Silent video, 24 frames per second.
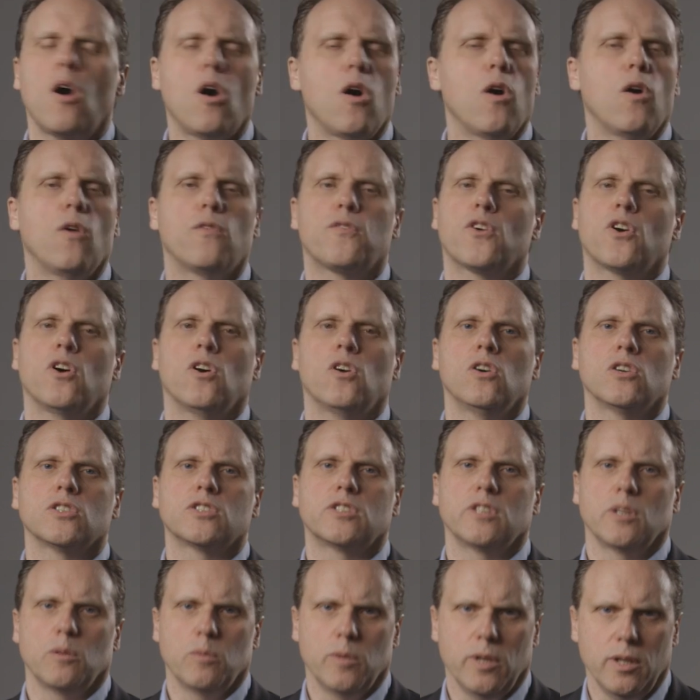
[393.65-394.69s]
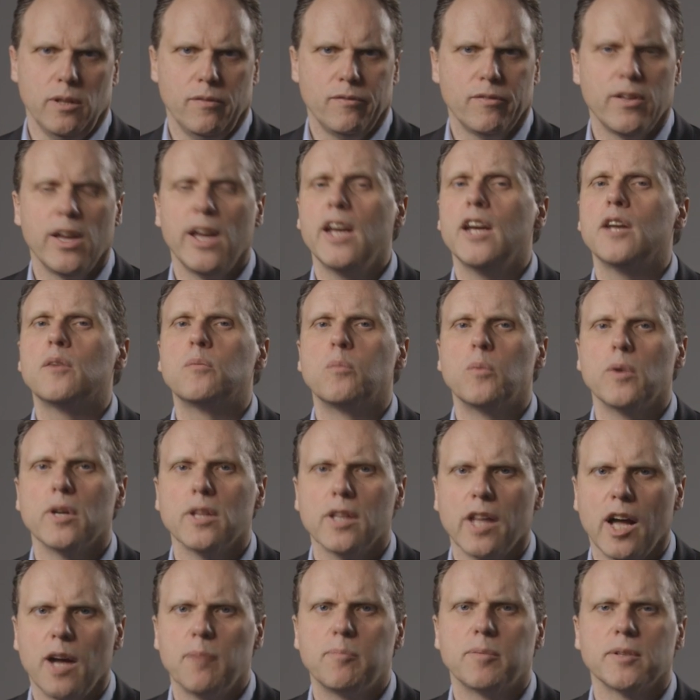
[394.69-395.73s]
Of course they will. It
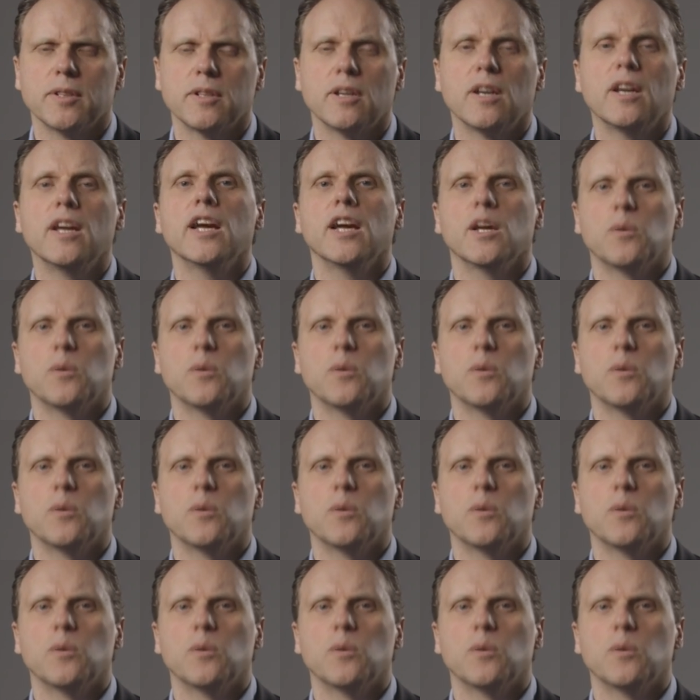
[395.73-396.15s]
will happen.